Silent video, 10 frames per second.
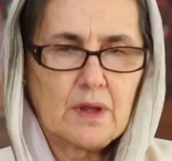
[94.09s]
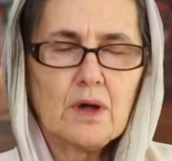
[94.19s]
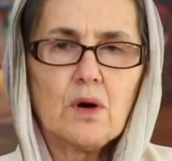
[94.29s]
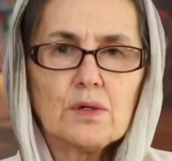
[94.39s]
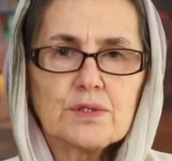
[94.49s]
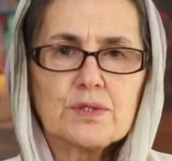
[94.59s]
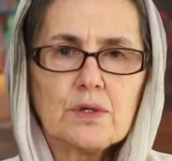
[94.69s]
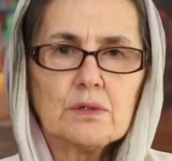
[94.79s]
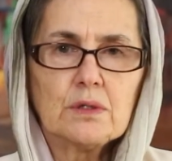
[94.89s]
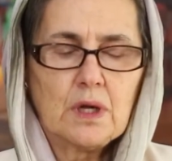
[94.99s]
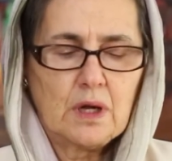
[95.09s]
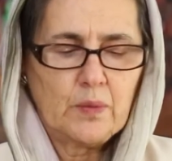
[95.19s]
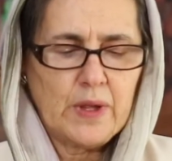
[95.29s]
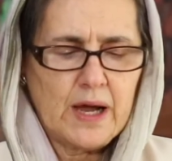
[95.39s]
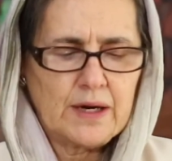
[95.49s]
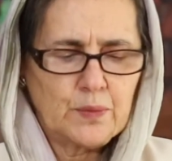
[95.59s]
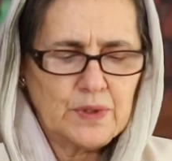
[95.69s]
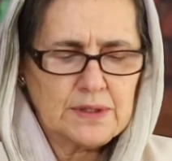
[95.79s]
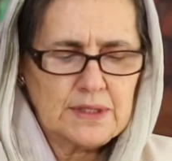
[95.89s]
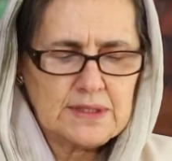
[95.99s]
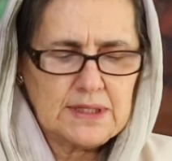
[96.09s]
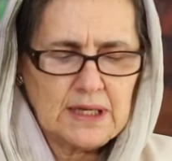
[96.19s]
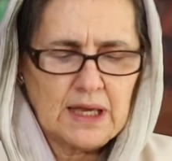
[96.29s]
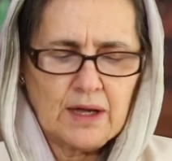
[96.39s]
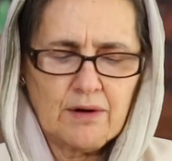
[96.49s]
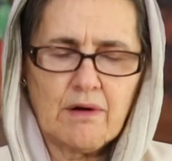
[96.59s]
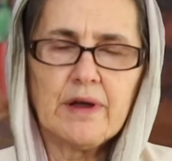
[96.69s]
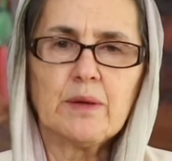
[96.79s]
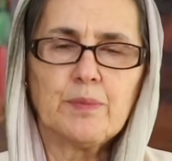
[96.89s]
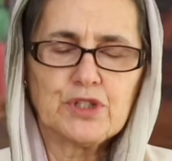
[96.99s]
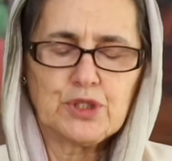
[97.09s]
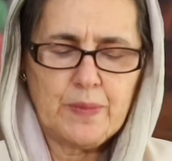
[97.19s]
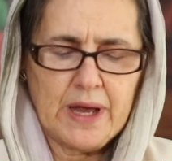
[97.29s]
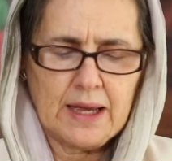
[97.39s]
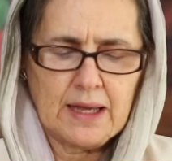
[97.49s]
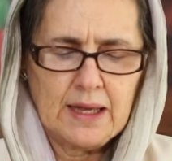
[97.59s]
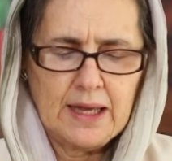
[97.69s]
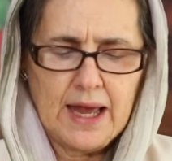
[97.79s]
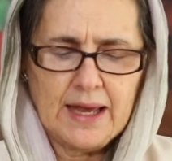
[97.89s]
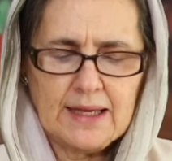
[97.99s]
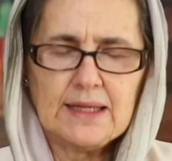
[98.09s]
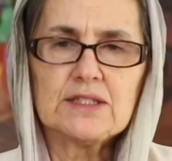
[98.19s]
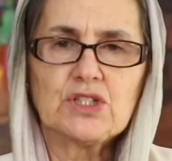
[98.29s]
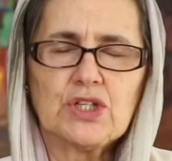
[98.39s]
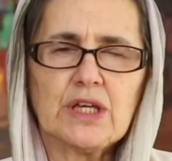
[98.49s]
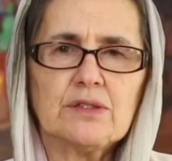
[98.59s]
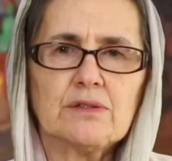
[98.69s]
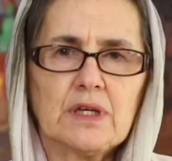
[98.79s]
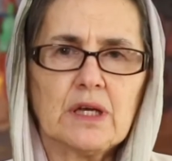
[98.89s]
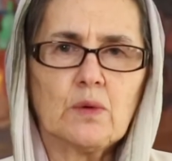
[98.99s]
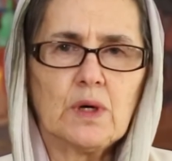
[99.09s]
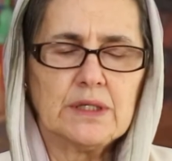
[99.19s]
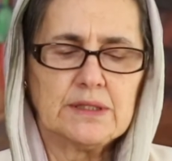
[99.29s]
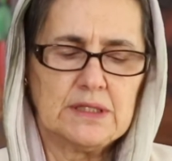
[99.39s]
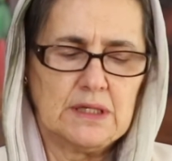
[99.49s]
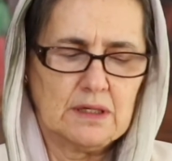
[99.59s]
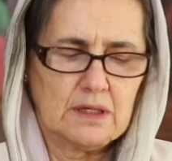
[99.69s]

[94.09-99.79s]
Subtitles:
Also, we are witnessing a growing pushback against gender equality.